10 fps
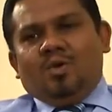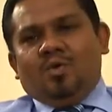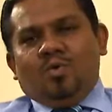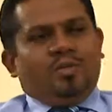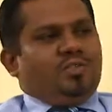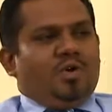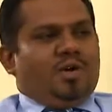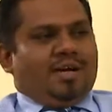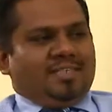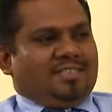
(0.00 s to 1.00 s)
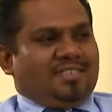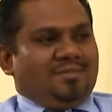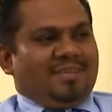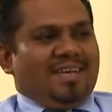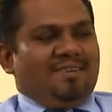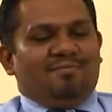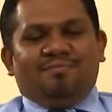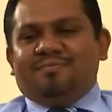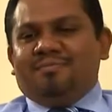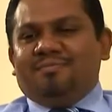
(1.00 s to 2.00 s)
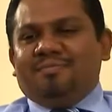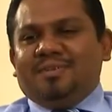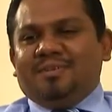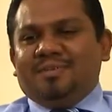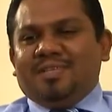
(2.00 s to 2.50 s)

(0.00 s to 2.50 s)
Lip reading: who is your customer? And with